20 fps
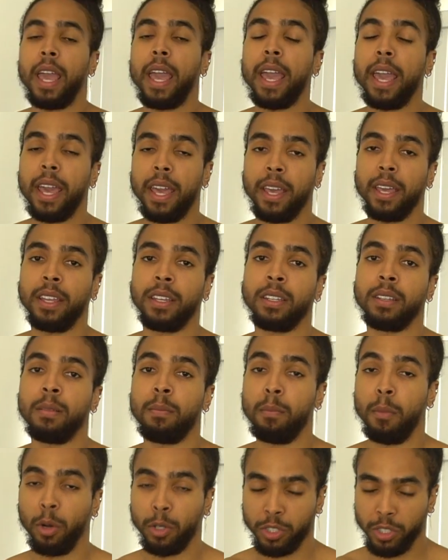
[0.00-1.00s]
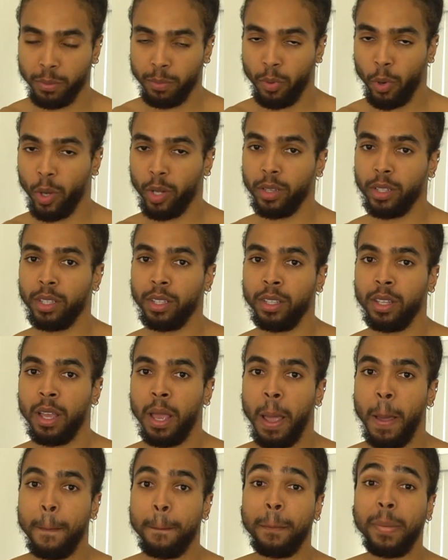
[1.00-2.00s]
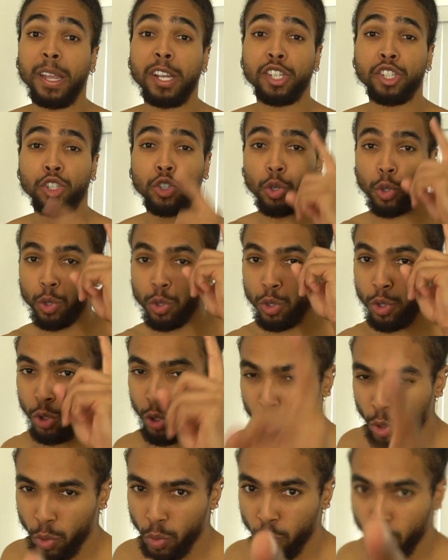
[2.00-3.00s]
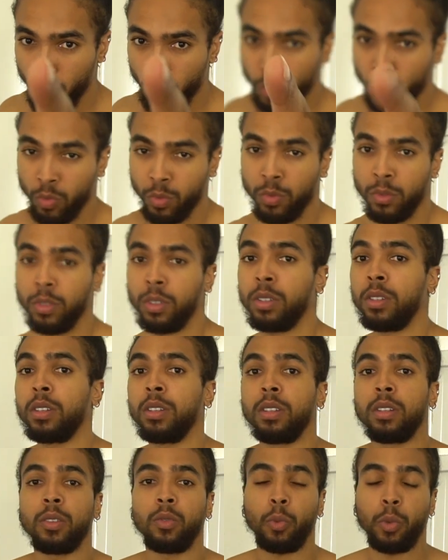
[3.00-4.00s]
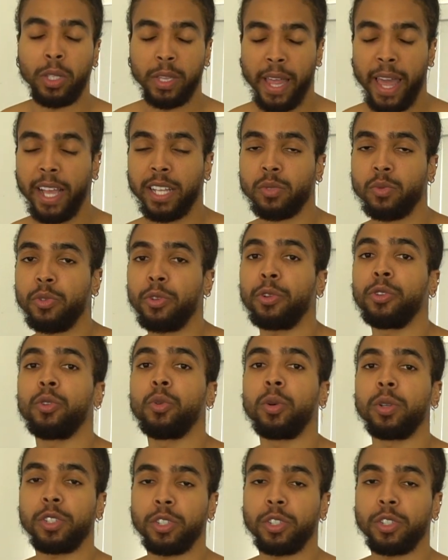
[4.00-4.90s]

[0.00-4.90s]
and most importantly, make sure you relax when you're doing